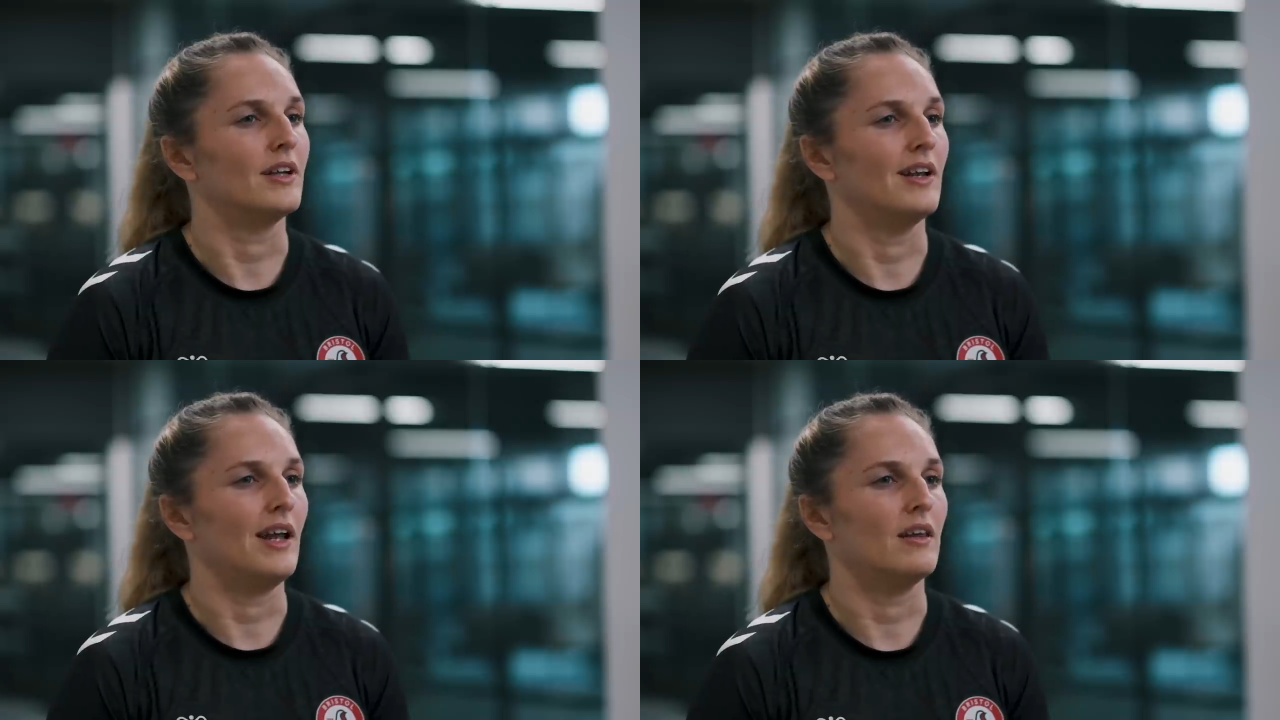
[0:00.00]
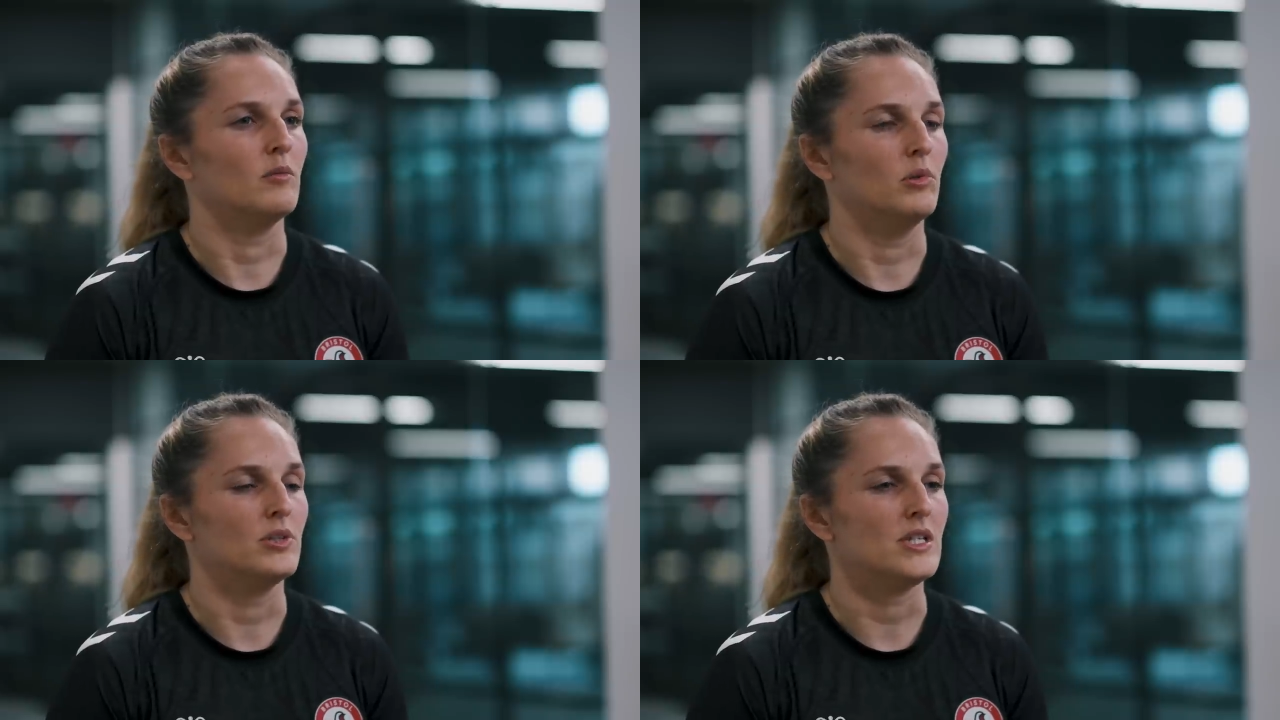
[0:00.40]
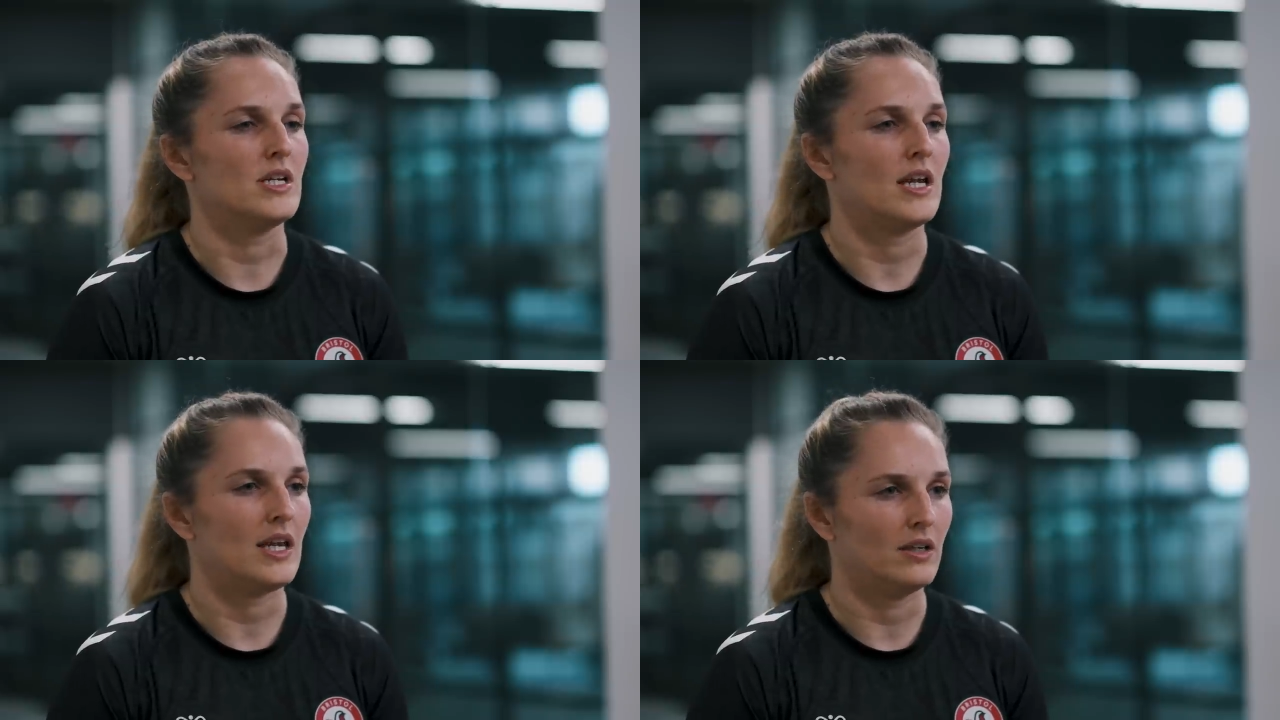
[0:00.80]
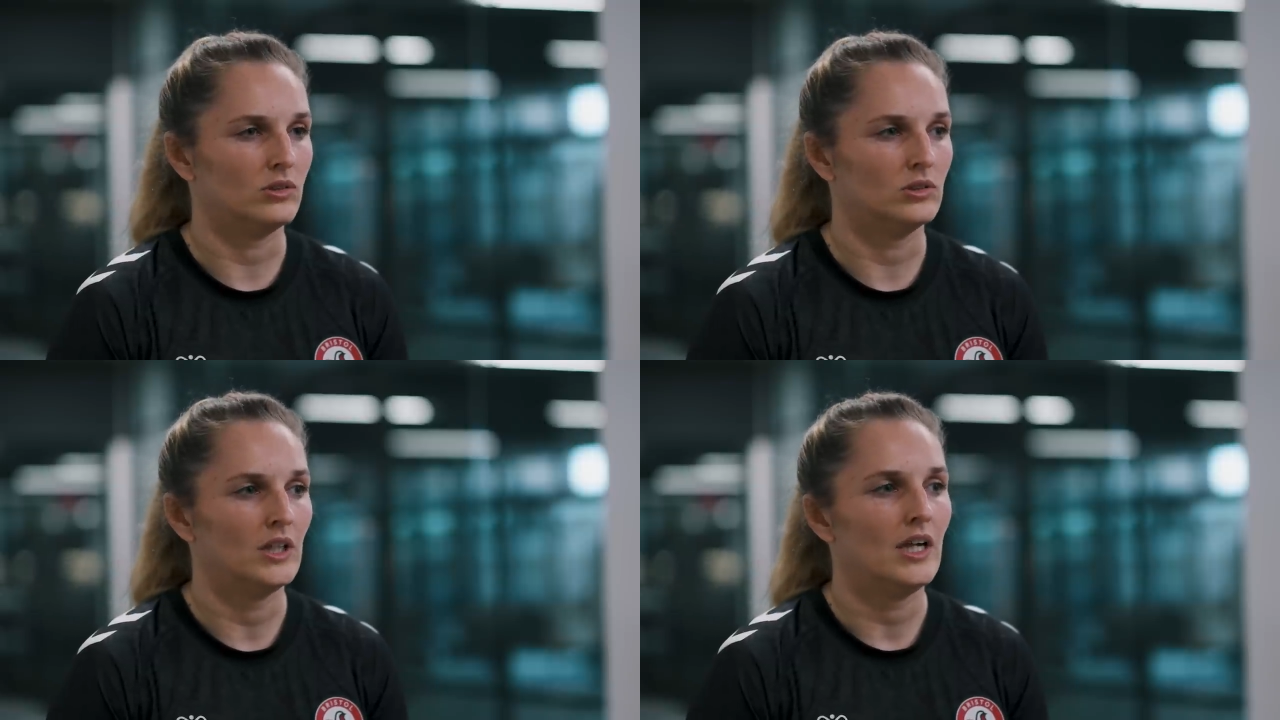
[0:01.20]
and let the body
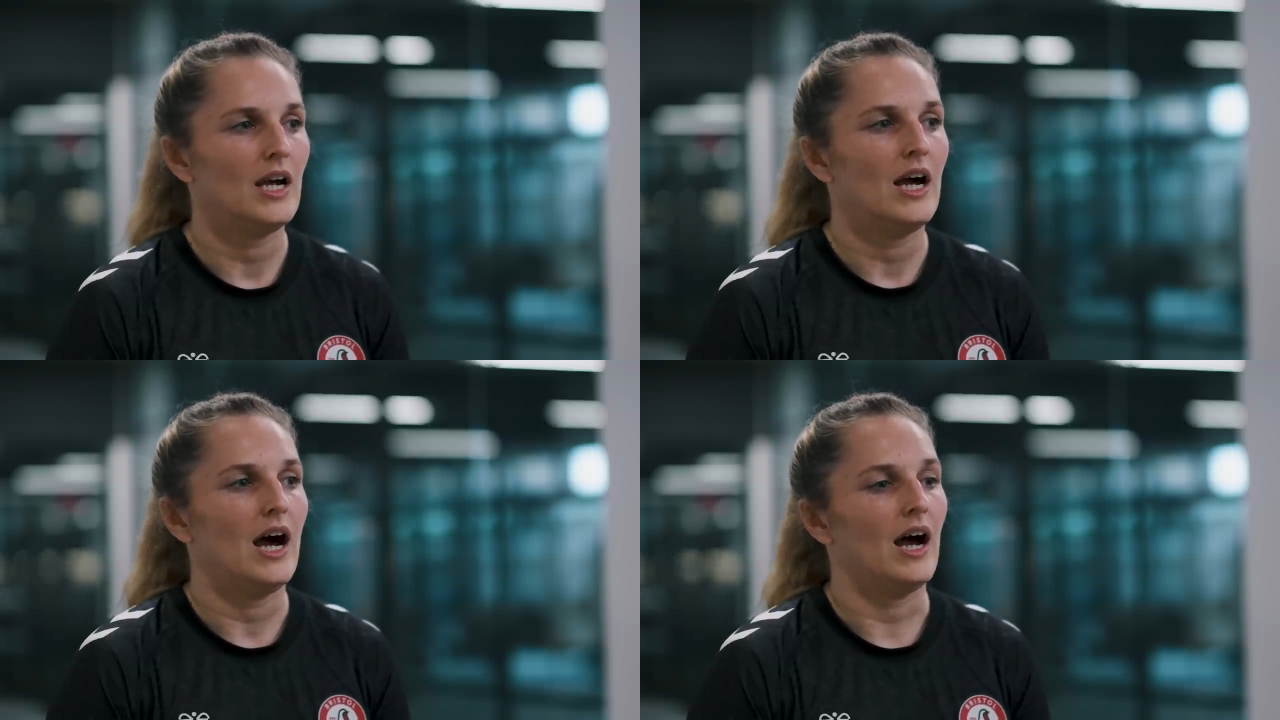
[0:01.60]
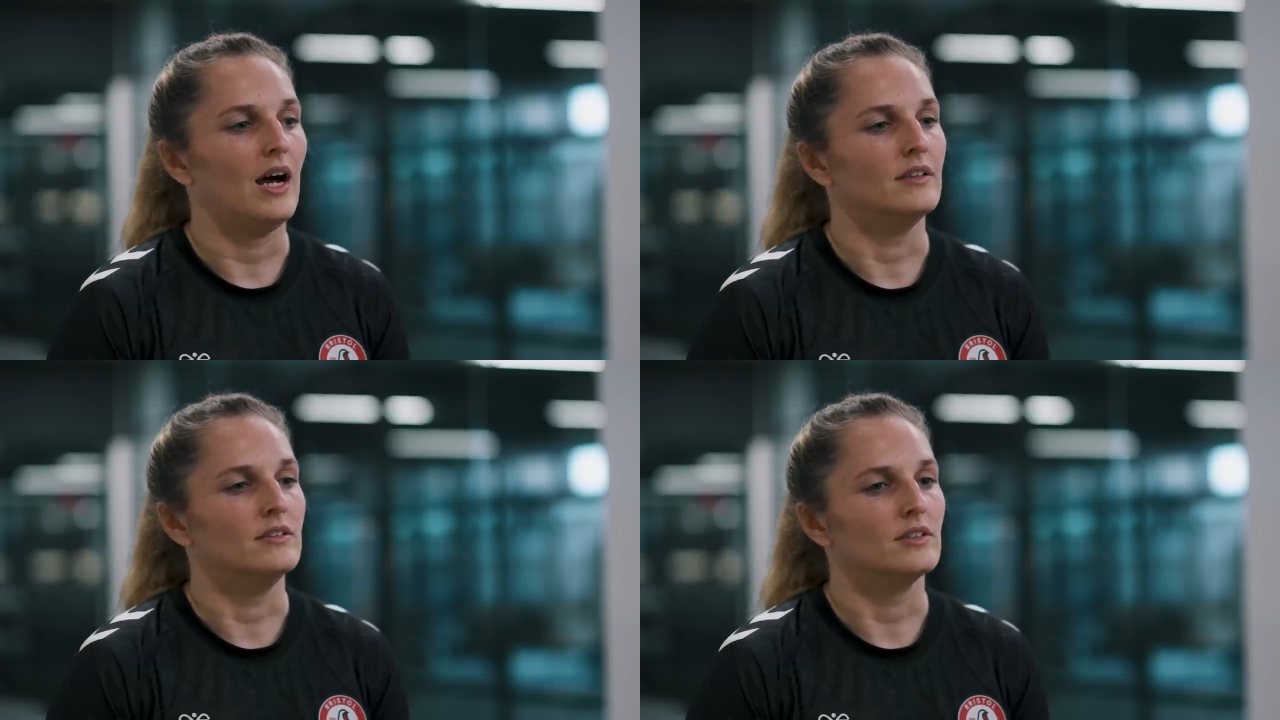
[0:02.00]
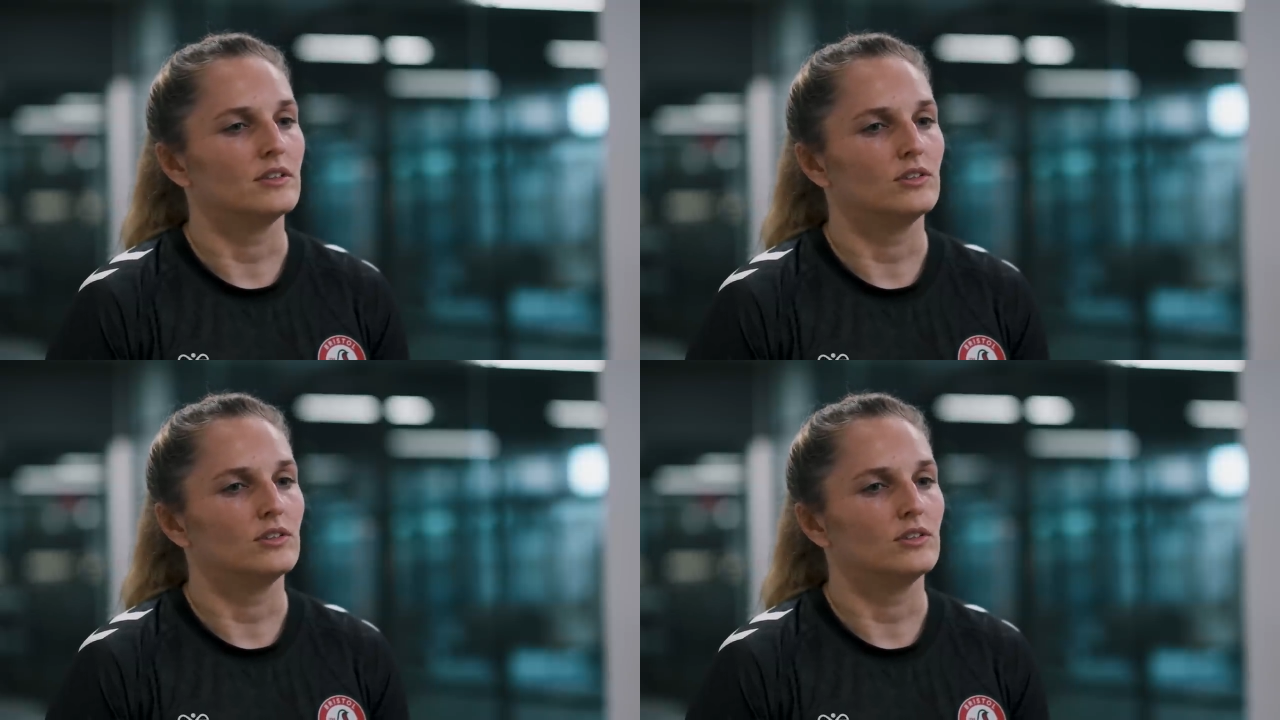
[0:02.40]
heal and